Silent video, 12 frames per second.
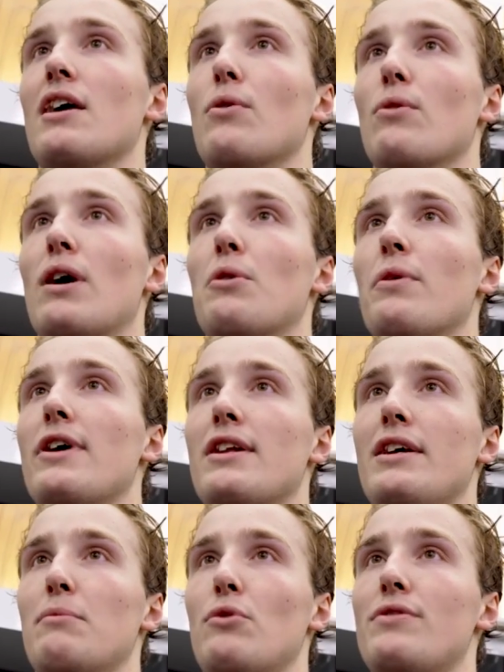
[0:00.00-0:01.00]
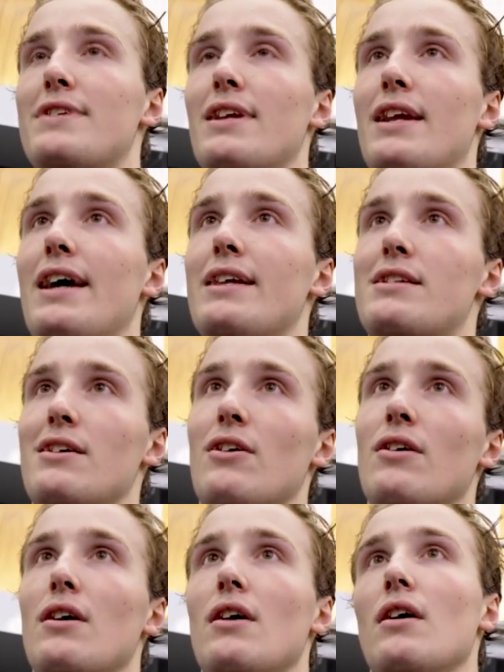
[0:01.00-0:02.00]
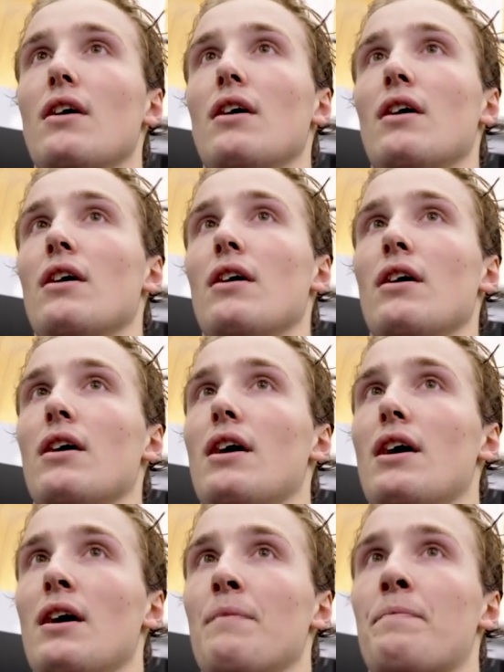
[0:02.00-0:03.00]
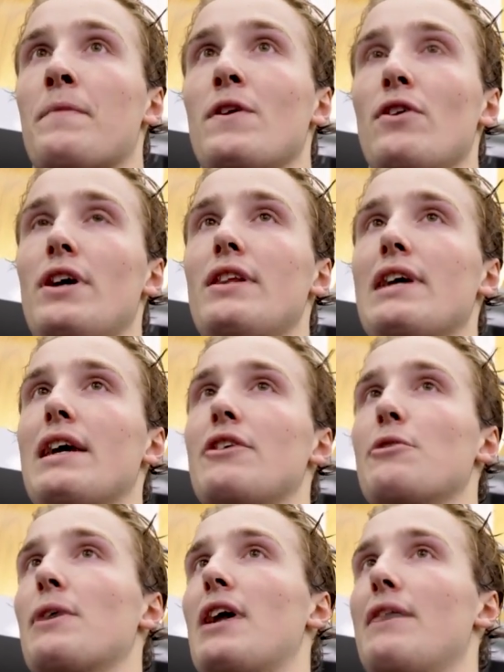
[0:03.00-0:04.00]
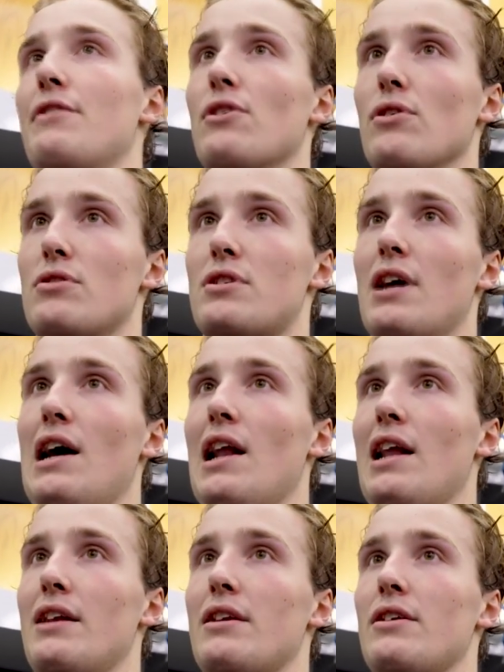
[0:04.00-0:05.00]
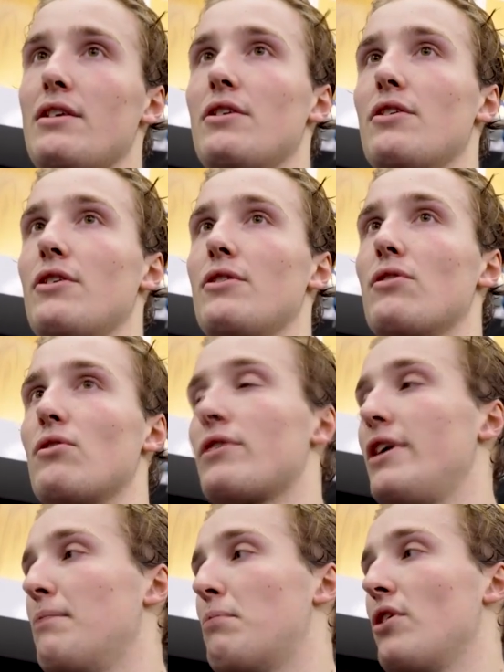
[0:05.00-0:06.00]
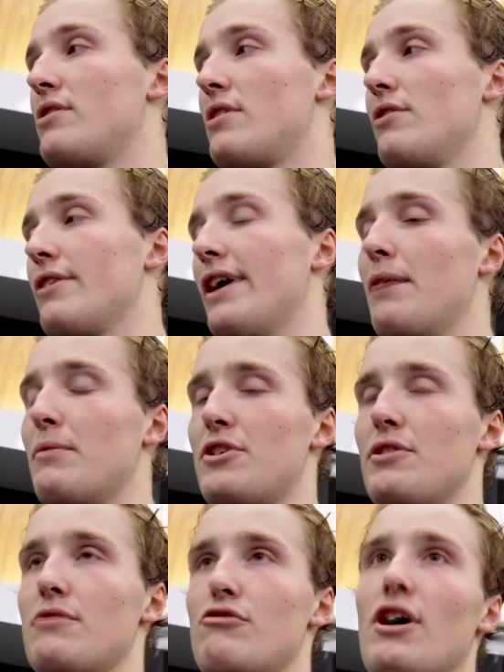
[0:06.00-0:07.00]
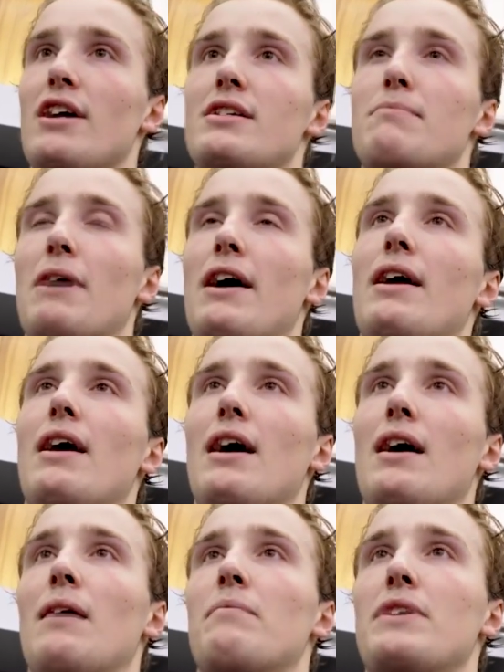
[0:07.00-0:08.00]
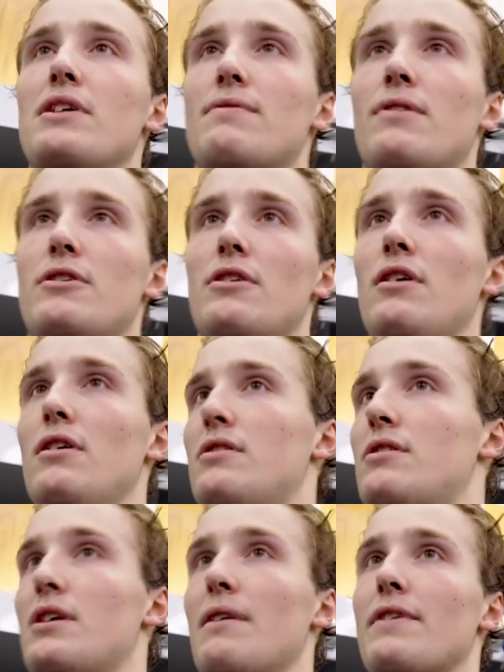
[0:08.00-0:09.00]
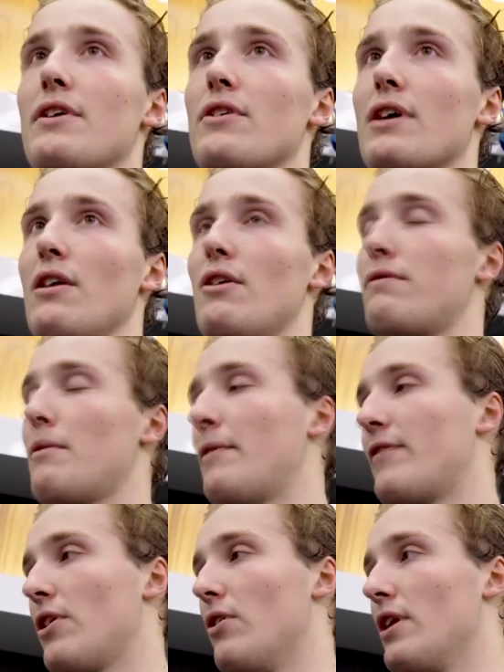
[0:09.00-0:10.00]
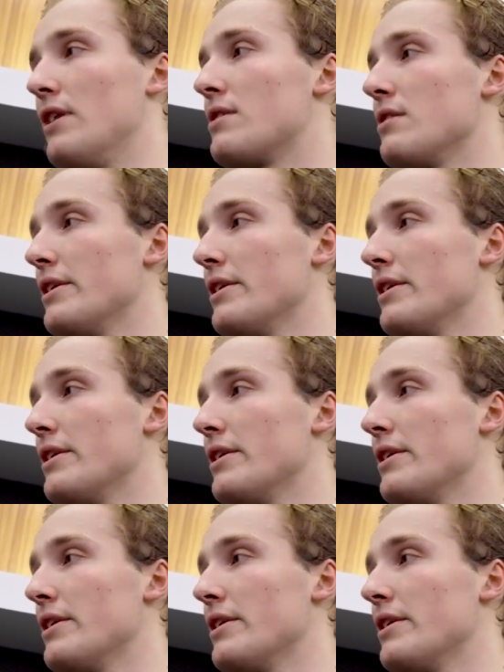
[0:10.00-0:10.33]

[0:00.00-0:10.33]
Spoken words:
how well he moves in the net. So, you know, in the end, you want to have your own style and, you know, your own key points in your game, which you trust. But this for sure is something you can learn from every goalie in